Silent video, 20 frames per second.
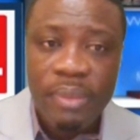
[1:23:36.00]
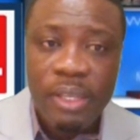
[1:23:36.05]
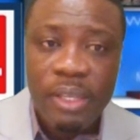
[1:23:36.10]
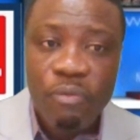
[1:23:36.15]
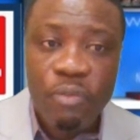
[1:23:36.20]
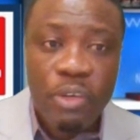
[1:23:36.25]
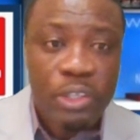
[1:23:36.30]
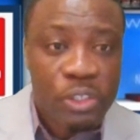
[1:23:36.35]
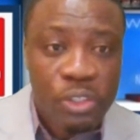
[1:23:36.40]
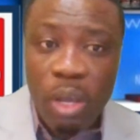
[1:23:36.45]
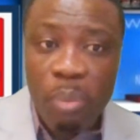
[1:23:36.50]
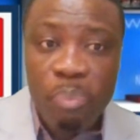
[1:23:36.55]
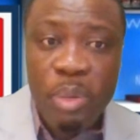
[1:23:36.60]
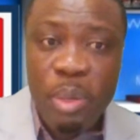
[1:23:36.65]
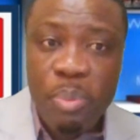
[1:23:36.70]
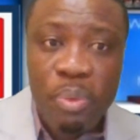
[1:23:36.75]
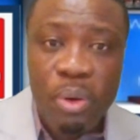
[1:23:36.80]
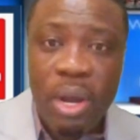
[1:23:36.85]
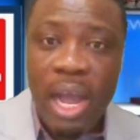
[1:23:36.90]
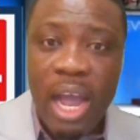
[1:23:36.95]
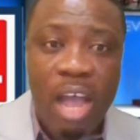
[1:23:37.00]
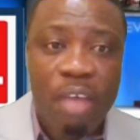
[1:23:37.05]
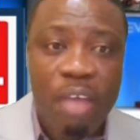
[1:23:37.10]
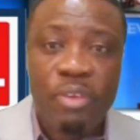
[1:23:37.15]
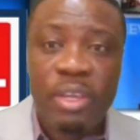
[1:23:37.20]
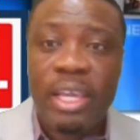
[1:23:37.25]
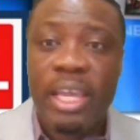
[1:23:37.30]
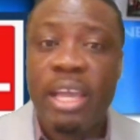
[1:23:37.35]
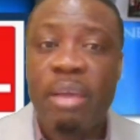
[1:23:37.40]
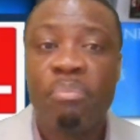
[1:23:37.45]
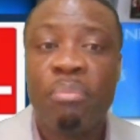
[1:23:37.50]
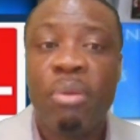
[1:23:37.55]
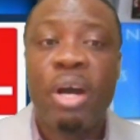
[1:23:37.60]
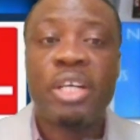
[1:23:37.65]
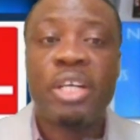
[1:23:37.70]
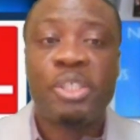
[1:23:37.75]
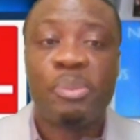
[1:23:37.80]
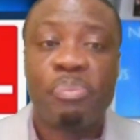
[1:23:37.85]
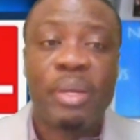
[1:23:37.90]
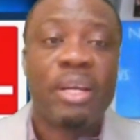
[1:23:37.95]
For some people, having a
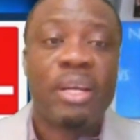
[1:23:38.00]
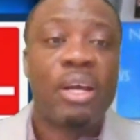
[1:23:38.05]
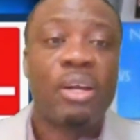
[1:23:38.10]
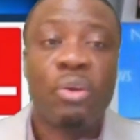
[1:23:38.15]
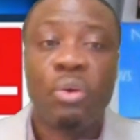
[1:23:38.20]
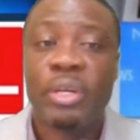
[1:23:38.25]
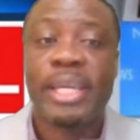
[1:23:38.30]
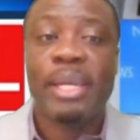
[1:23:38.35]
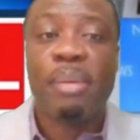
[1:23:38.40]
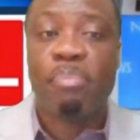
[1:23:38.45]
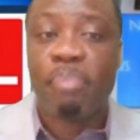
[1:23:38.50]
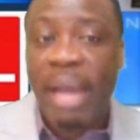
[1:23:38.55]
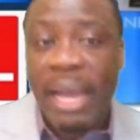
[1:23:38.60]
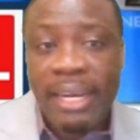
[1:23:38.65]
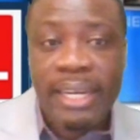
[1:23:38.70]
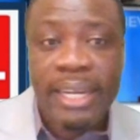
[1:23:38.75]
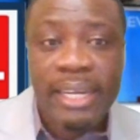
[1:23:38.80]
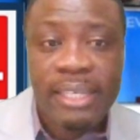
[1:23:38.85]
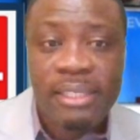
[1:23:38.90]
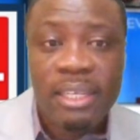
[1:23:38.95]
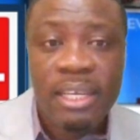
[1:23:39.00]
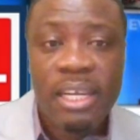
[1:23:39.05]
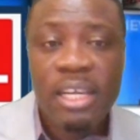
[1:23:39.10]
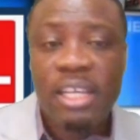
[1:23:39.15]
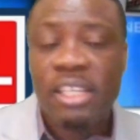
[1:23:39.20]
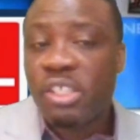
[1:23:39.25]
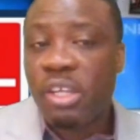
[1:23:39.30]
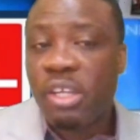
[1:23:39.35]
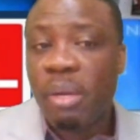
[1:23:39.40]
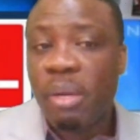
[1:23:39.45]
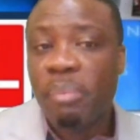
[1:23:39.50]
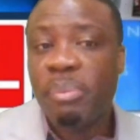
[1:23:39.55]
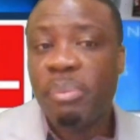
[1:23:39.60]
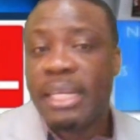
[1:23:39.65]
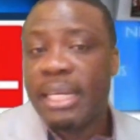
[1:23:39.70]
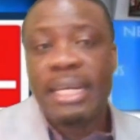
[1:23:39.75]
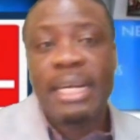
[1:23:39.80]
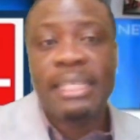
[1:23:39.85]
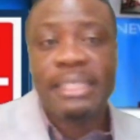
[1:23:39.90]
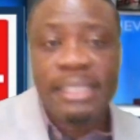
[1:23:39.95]
much better looking market, something they did
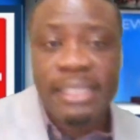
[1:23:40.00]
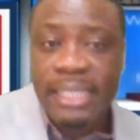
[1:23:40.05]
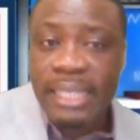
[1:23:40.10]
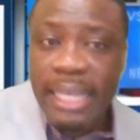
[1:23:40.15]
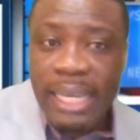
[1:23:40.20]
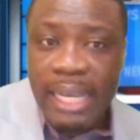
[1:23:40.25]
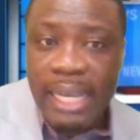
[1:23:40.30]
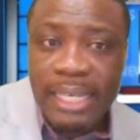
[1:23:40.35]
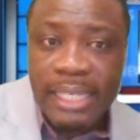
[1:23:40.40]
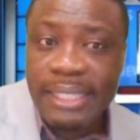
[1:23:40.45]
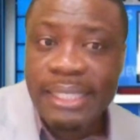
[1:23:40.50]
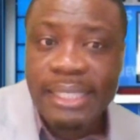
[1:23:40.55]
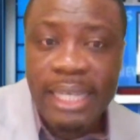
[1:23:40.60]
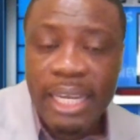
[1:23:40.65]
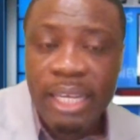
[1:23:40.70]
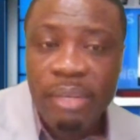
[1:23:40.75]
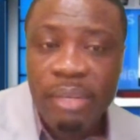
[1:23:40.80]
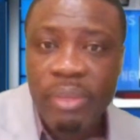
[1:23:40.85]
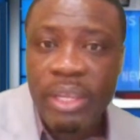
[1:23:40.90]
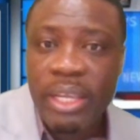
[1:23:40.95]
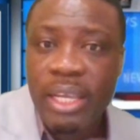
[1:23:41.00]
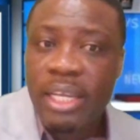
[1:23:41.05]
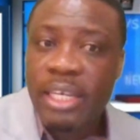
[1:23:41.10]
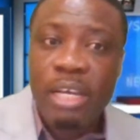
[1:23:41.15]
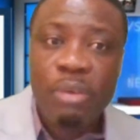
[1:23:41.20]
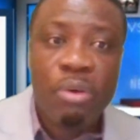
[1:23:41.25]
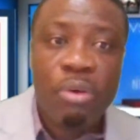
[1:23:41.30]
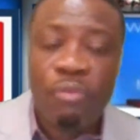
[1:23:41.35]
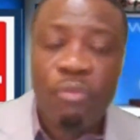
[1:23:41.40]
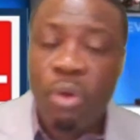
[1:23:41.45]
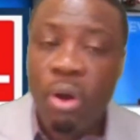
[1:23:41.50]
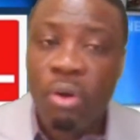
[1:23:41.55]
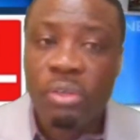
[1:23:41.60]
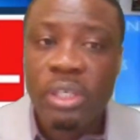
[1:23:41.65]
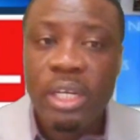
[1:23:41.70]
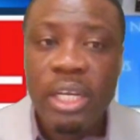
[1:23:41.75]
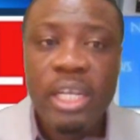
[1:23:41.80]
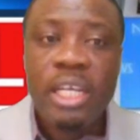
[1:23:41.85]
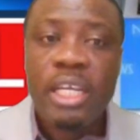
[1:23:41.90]
not see early in time, they will vote.